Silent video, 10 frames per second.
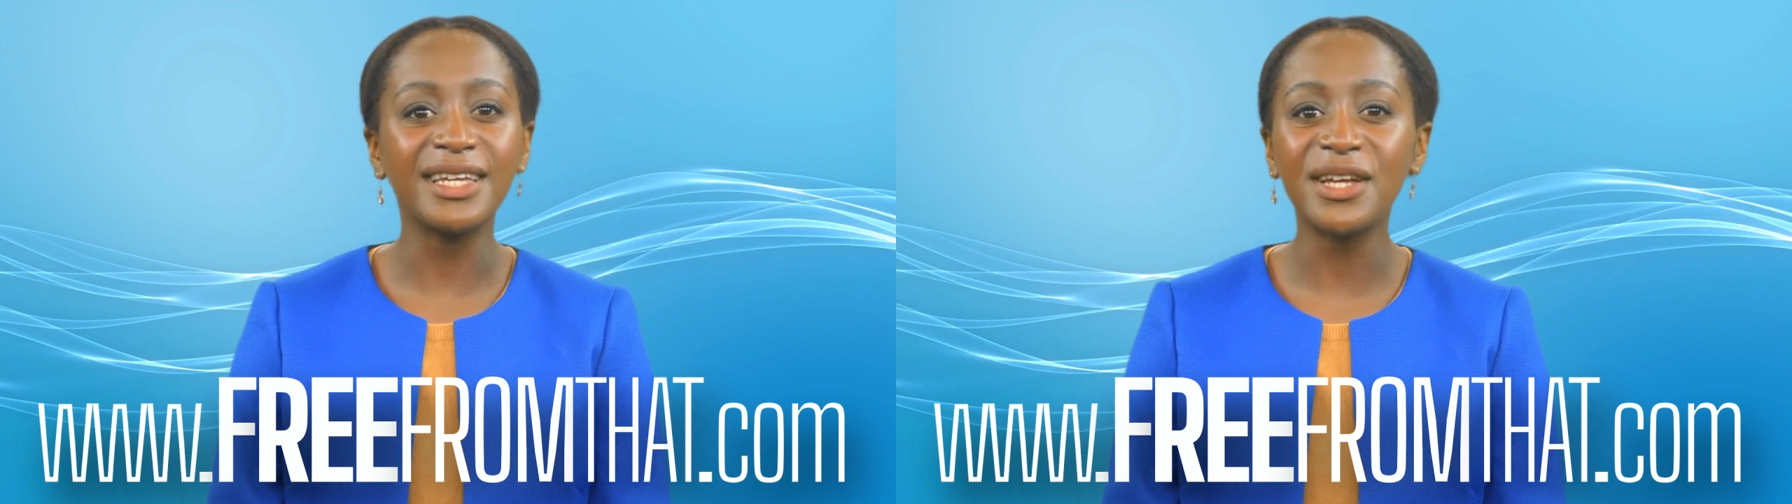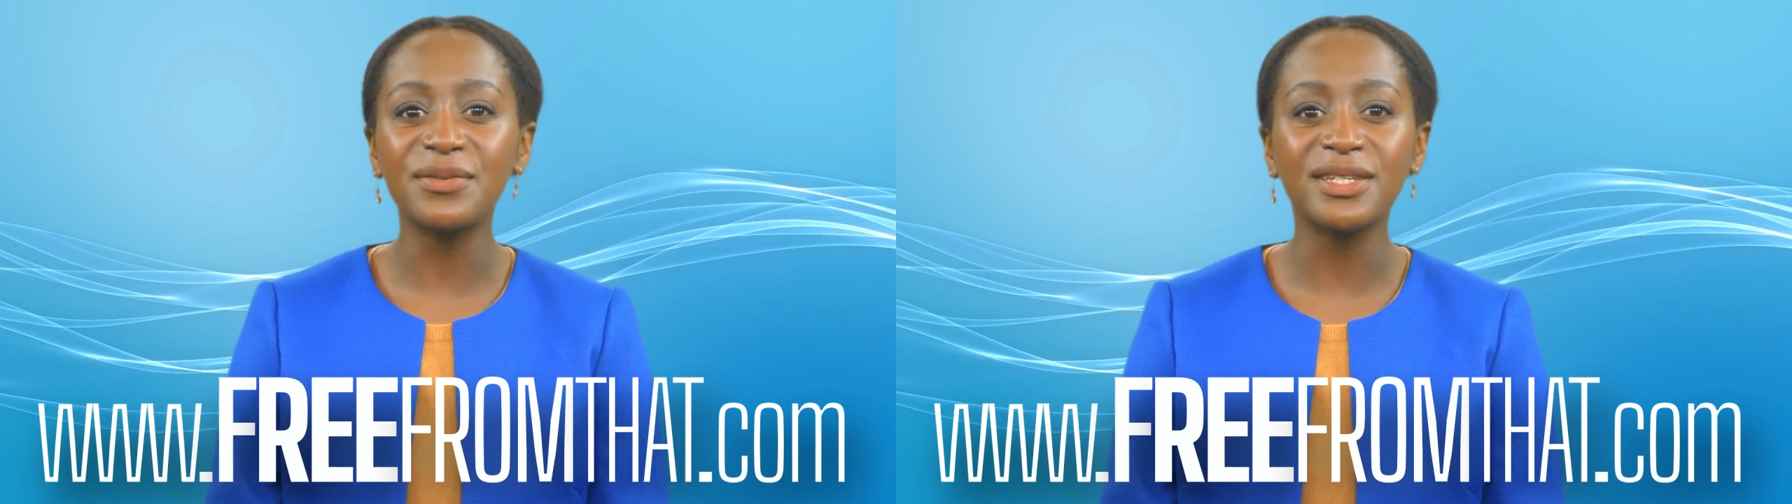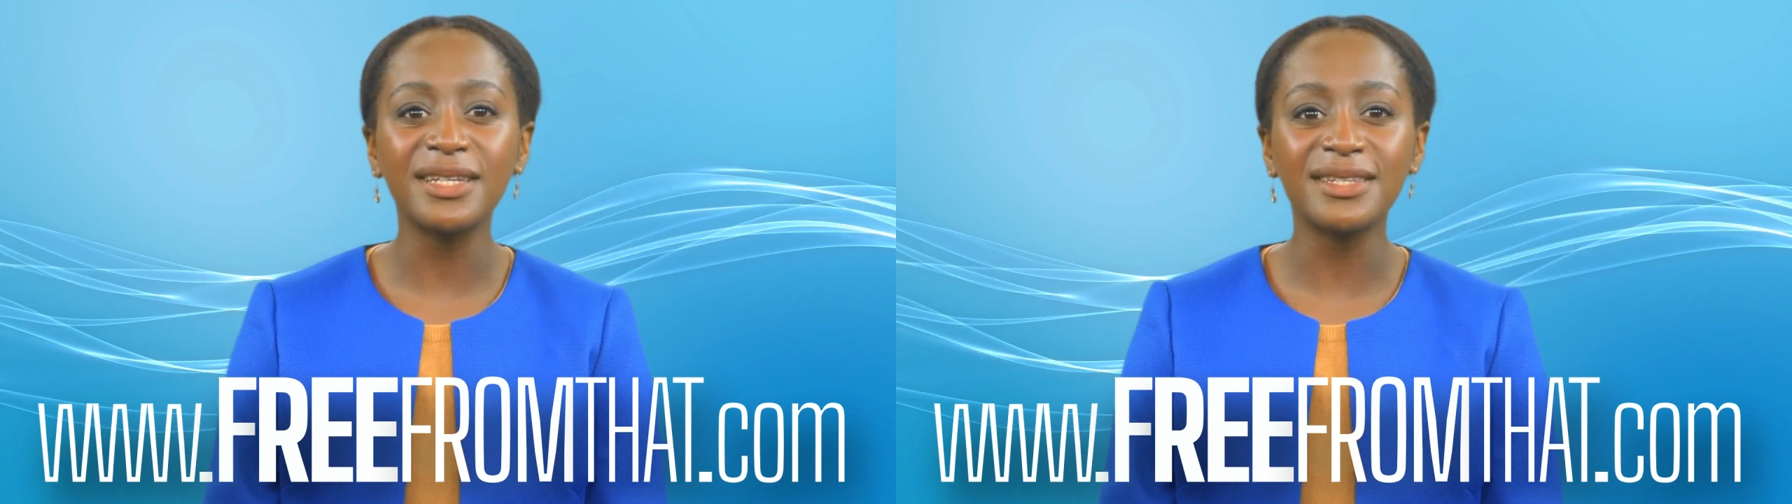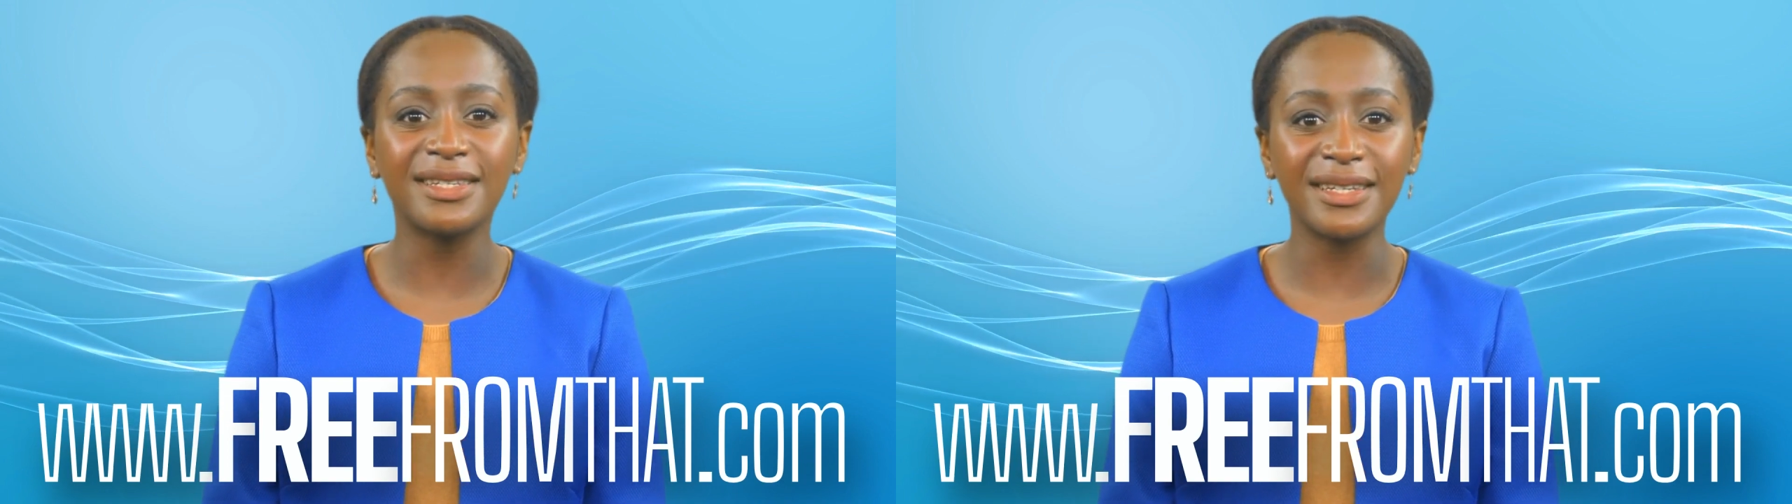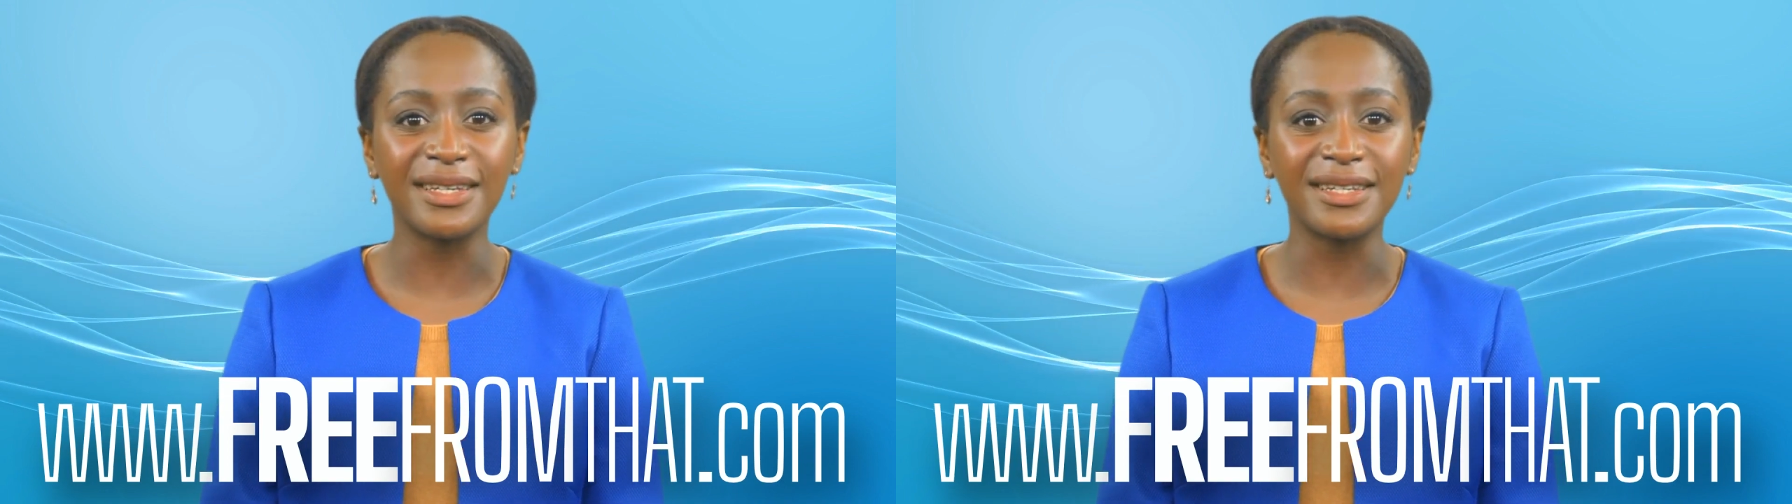
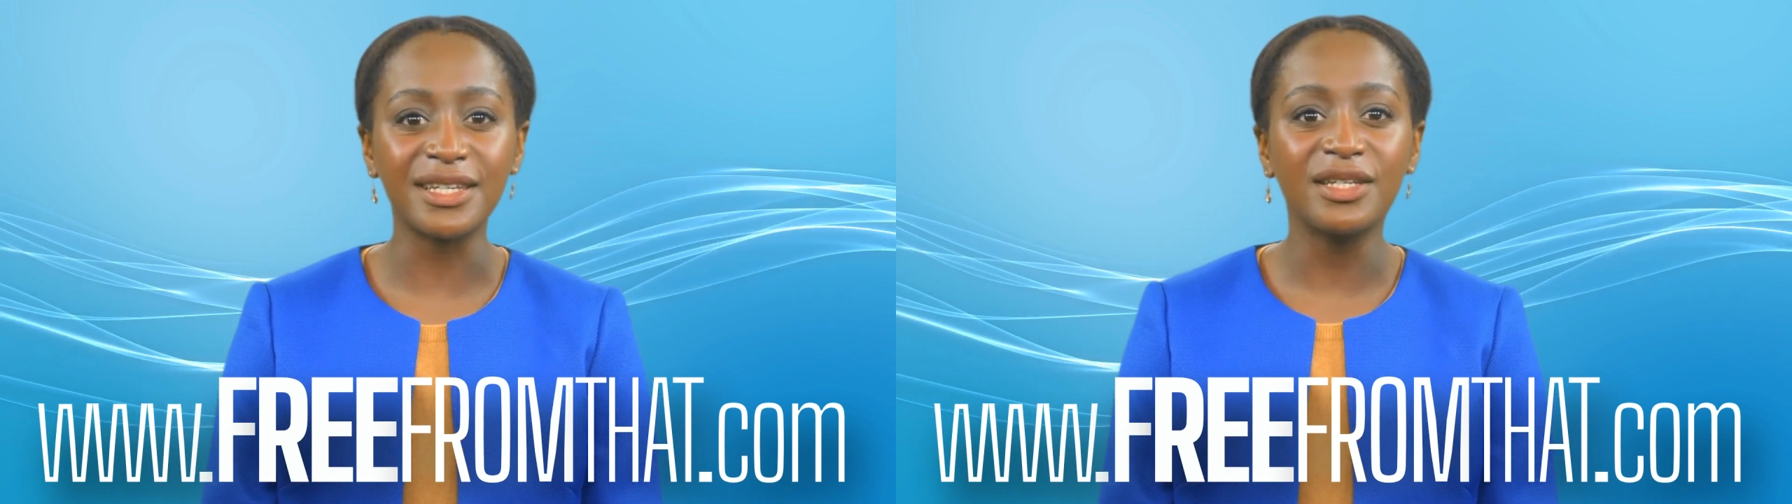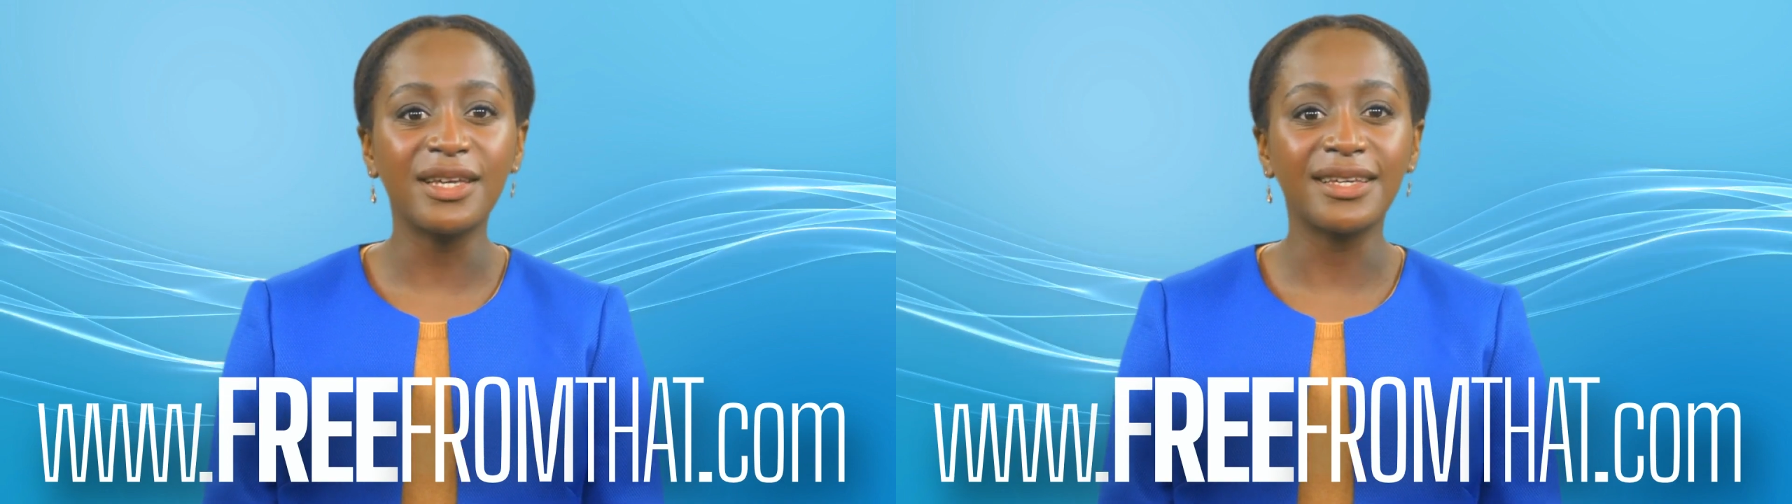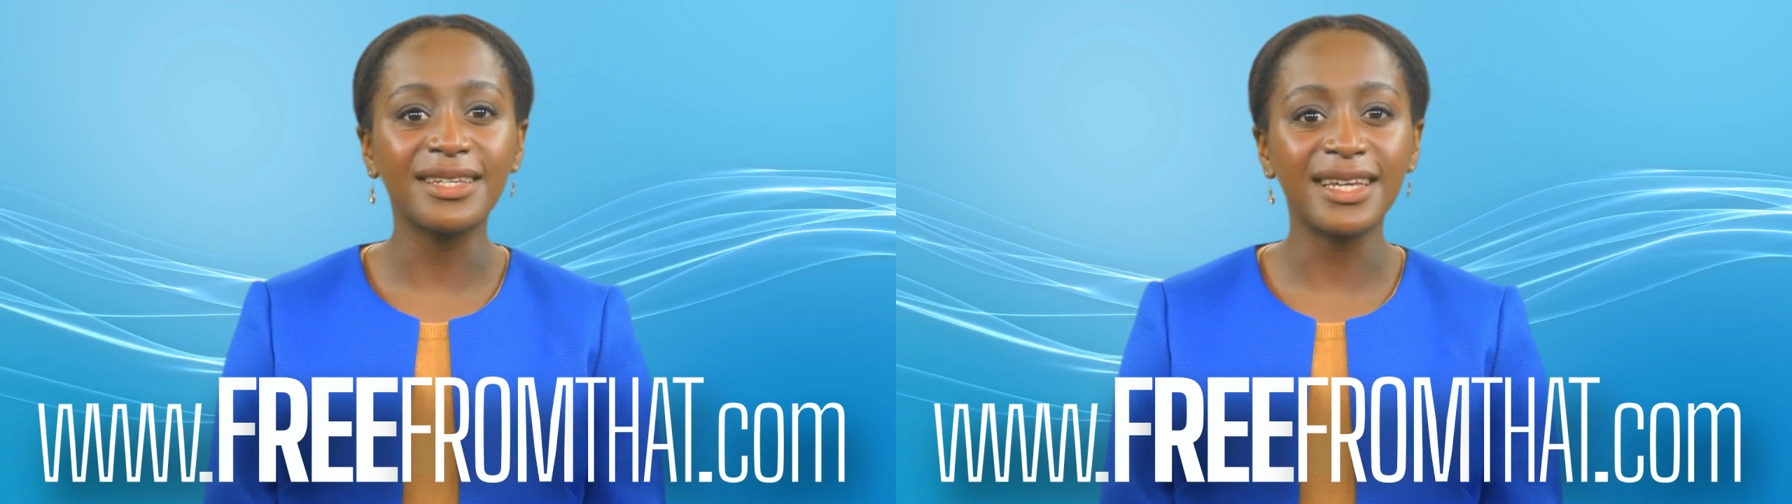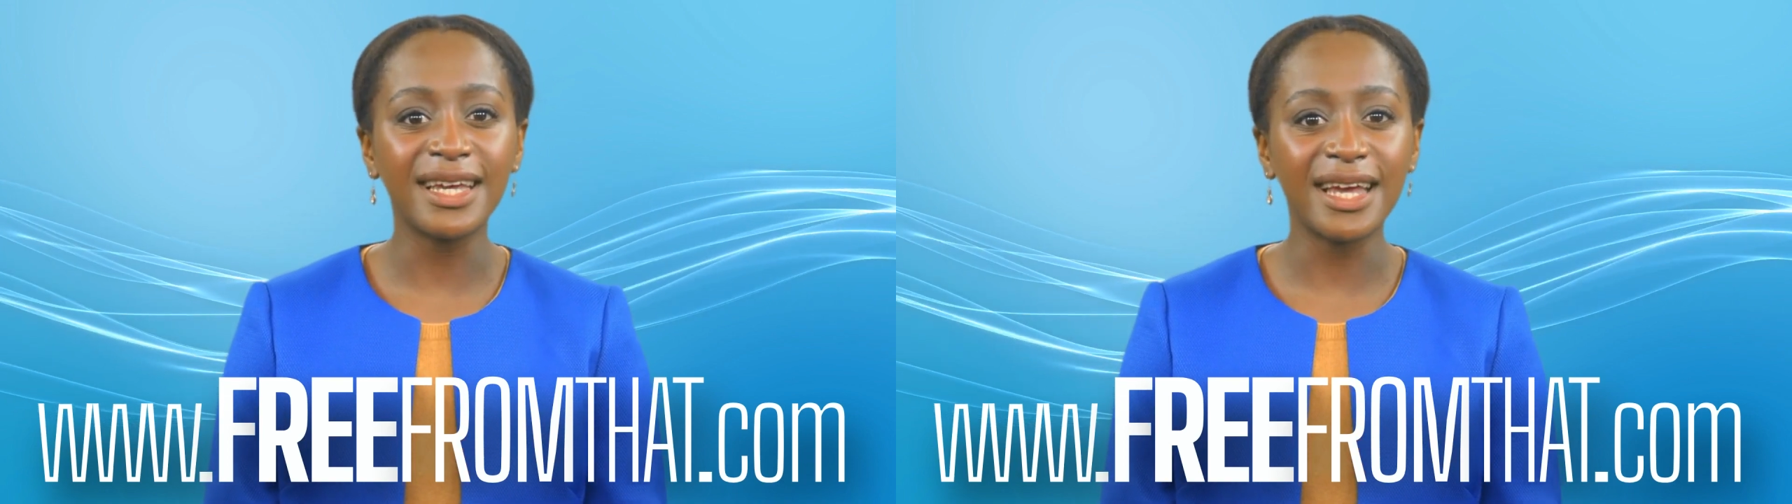accountants, teachers,